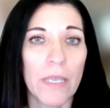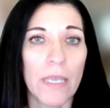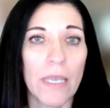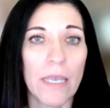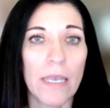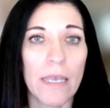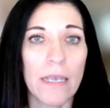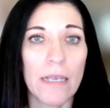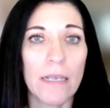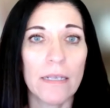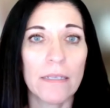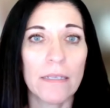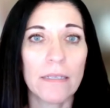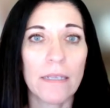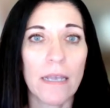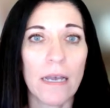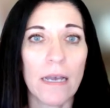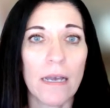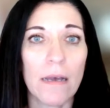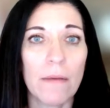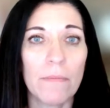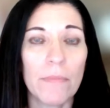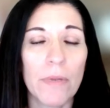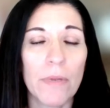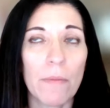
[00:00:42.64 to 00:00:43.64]
is
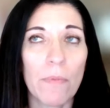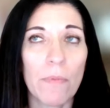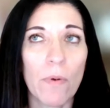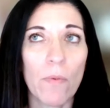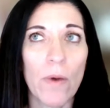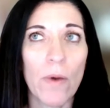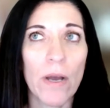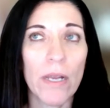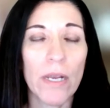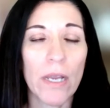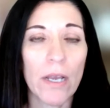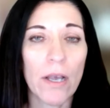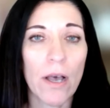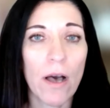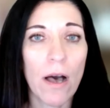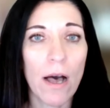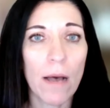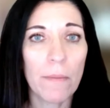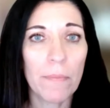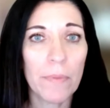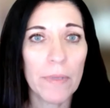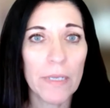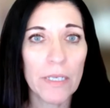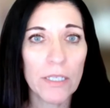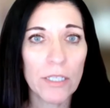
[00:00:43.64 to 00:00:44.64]
number one,
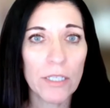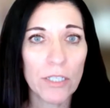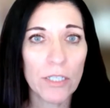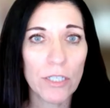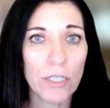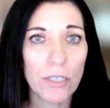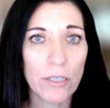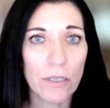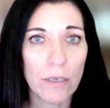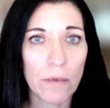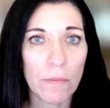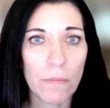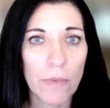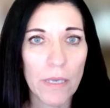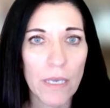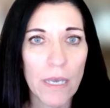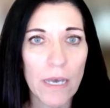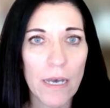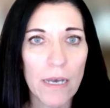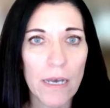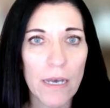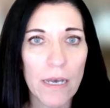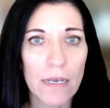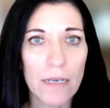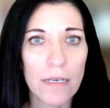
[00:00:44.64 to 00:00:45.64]
accomplished,
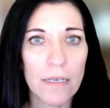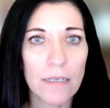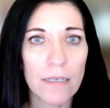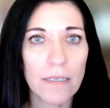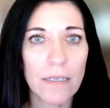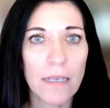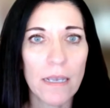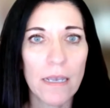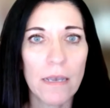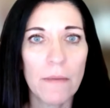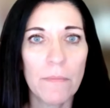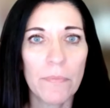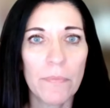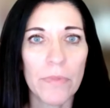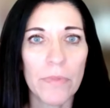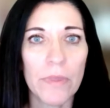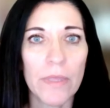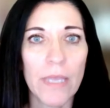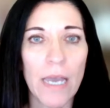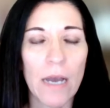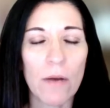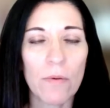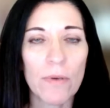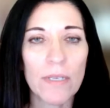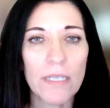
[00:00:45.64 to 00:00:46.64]
because
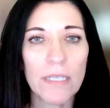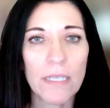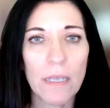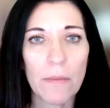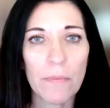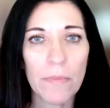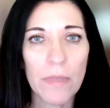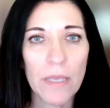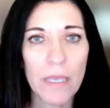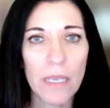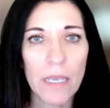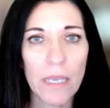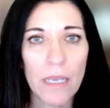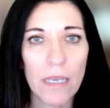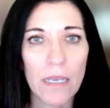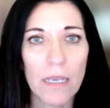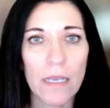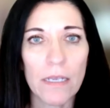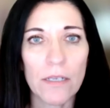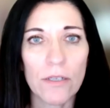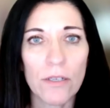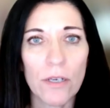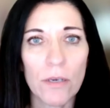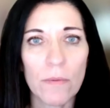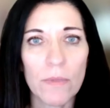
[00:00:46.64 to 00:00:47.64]
that was something
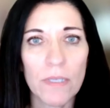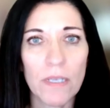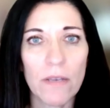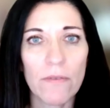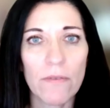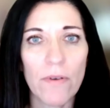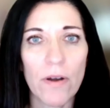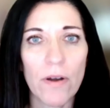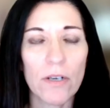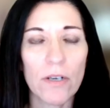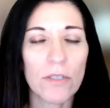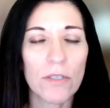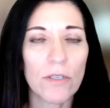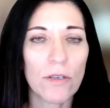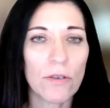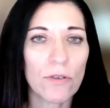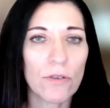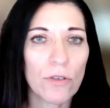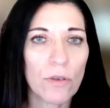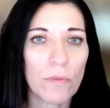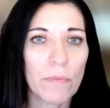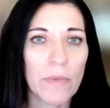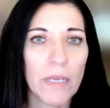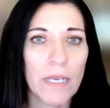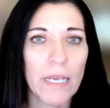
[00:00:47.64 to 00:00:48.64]
in terms of our
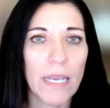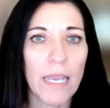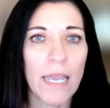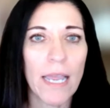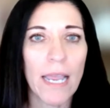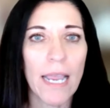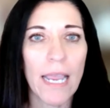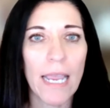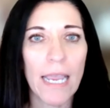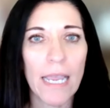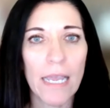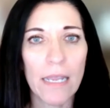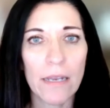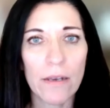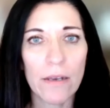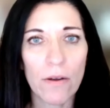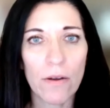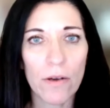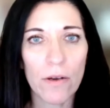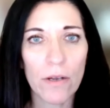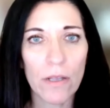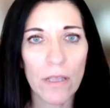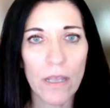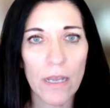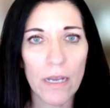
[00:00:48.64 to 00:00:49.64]
social media and
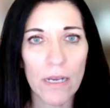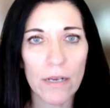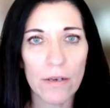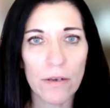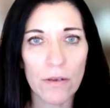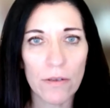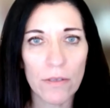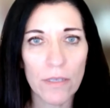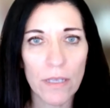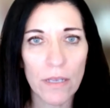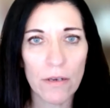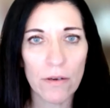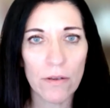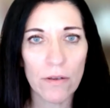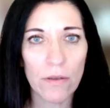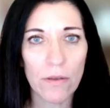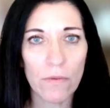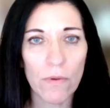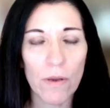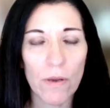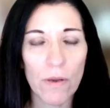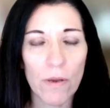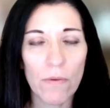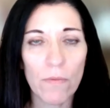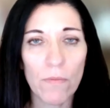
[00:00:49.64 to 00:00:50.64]
our client newsletter that
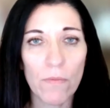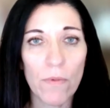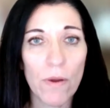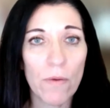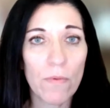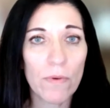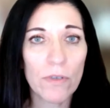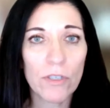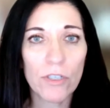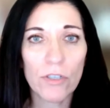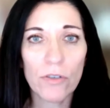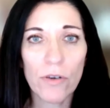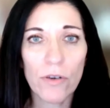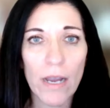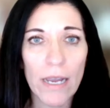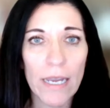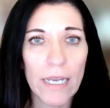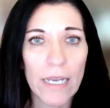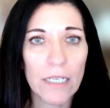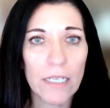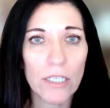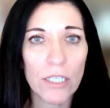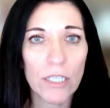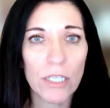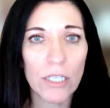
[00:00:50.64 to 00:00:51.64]
we were
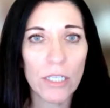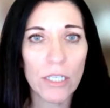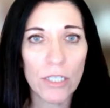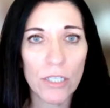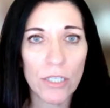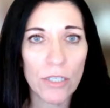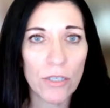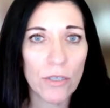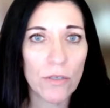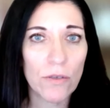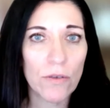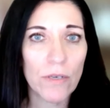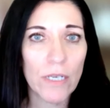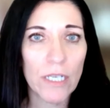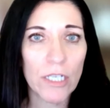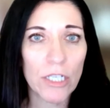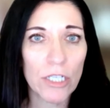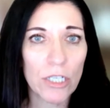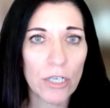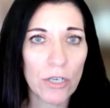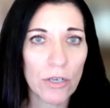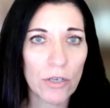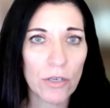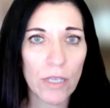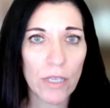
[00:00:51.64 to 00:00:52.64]
trying to do
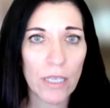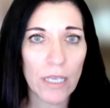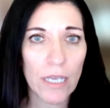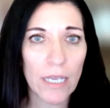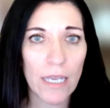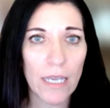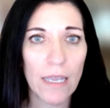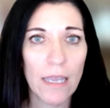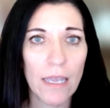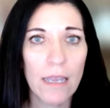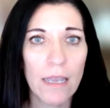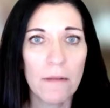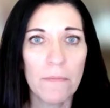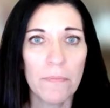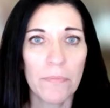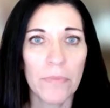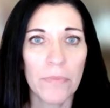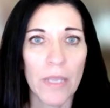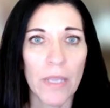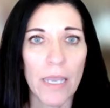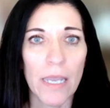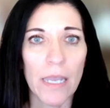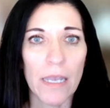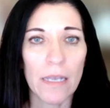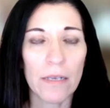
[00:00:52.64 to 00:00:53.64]
internally.
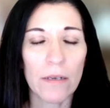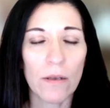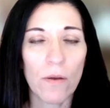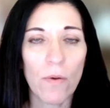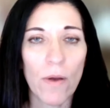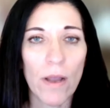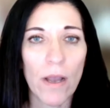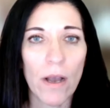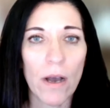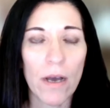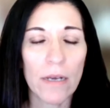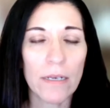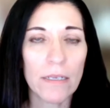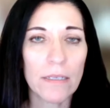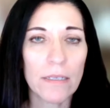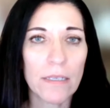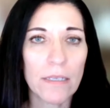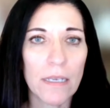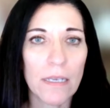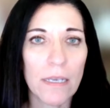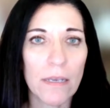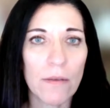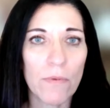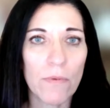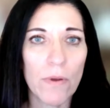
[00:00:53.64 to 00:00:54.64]
And quite
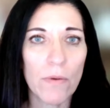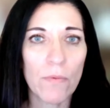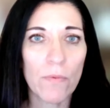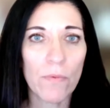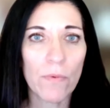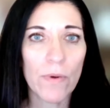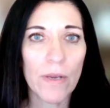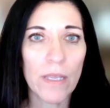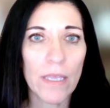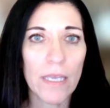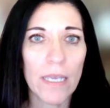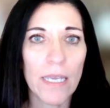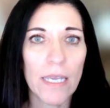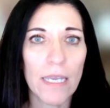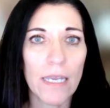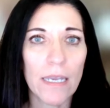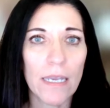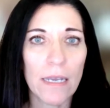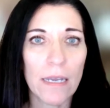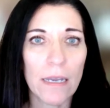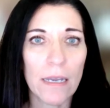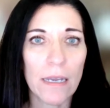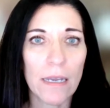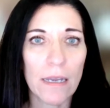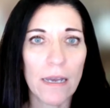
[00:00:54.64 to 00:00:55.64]
honestly, we
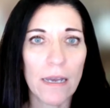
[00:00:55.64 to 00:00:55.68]
really